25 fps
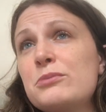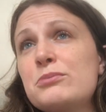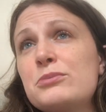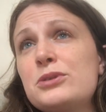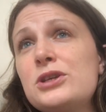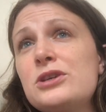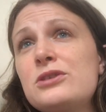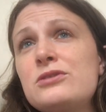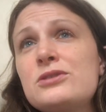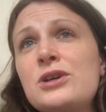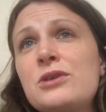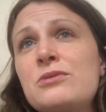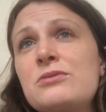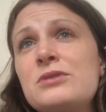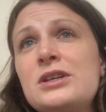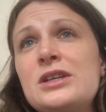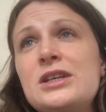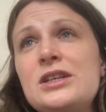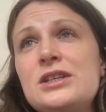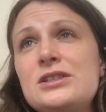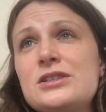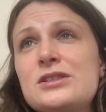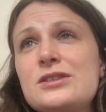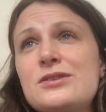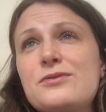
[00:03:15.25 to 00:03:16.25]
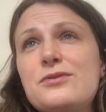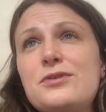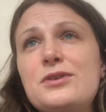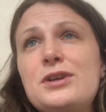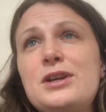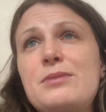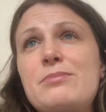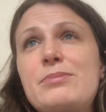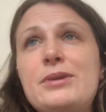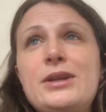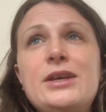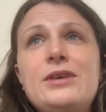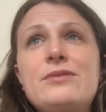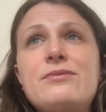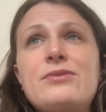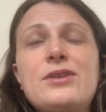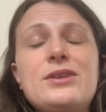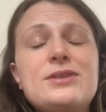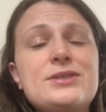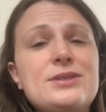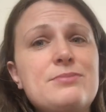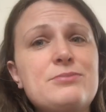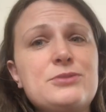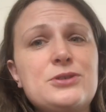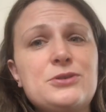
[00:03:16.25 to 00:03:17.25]
But you don't need to fully believe
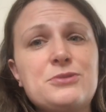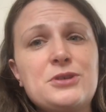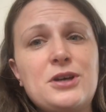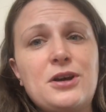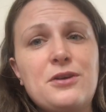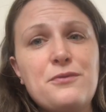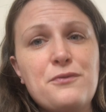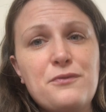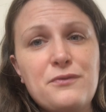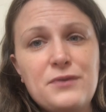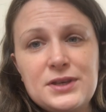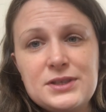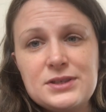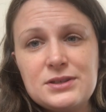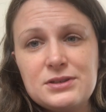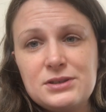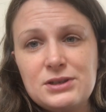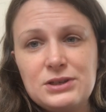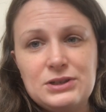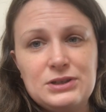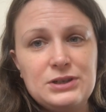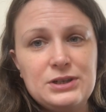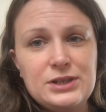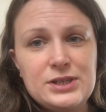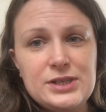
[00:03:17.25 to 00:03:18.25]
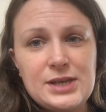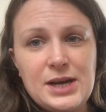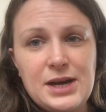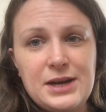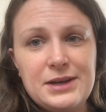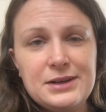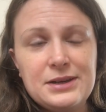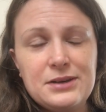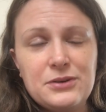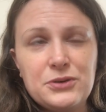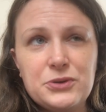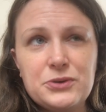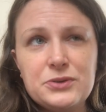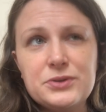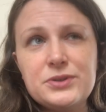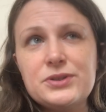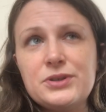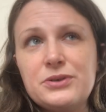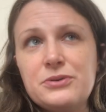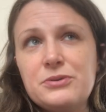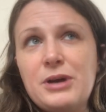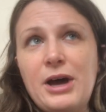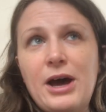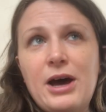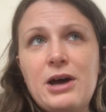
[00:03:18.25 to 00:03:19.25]
the symptoms aren't physical, because that
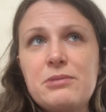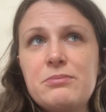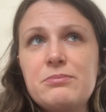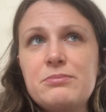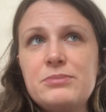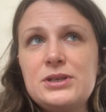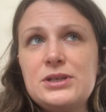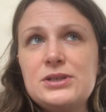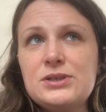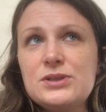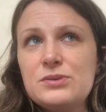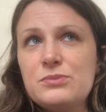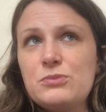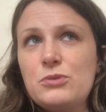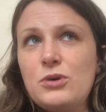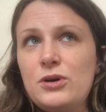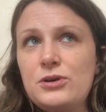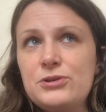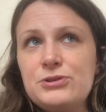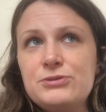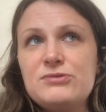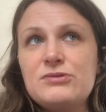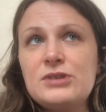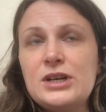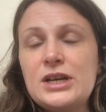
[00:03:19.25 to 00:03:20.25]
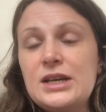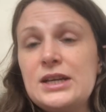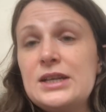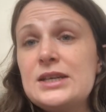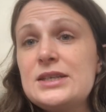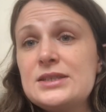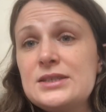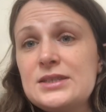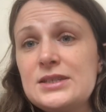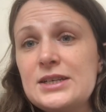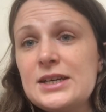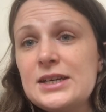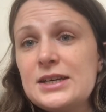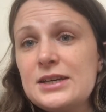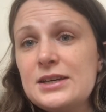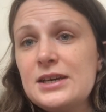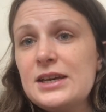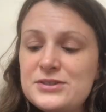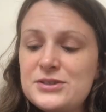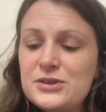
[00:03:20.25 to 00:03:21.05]
also can be somewhat unrealistic.